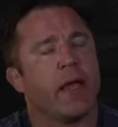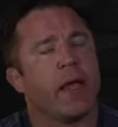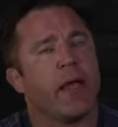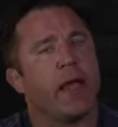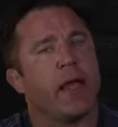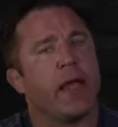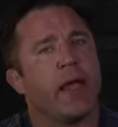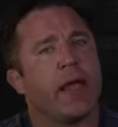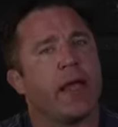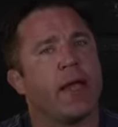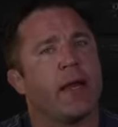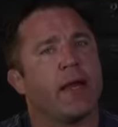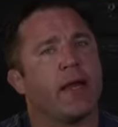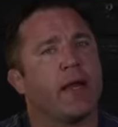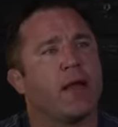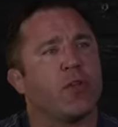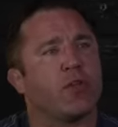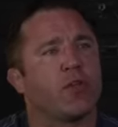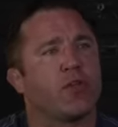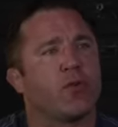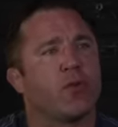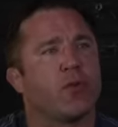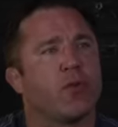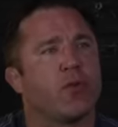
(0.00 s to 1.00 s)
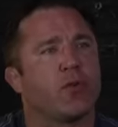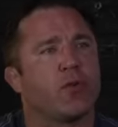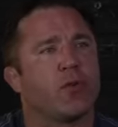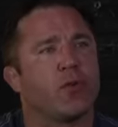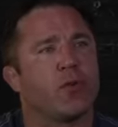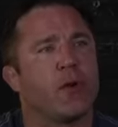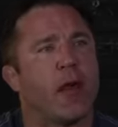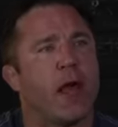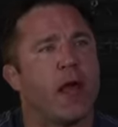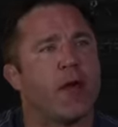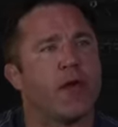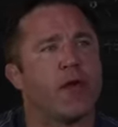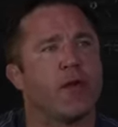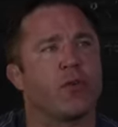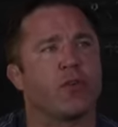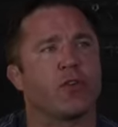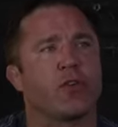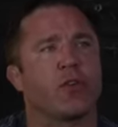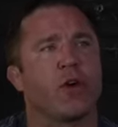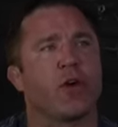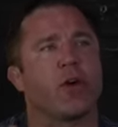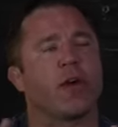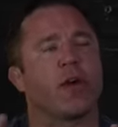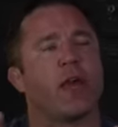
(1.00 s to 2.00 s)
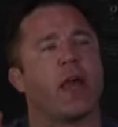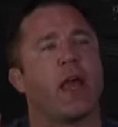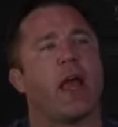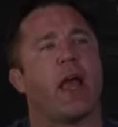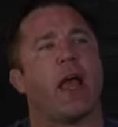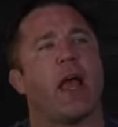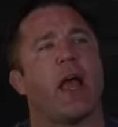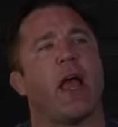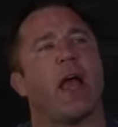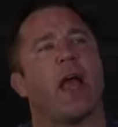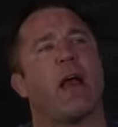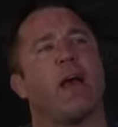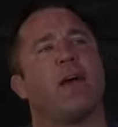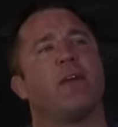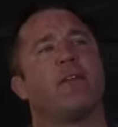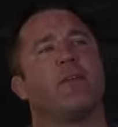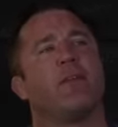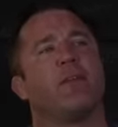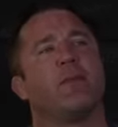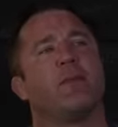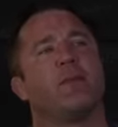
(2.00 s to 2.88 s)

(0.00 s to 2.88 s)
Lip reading: And so now you're starting to have...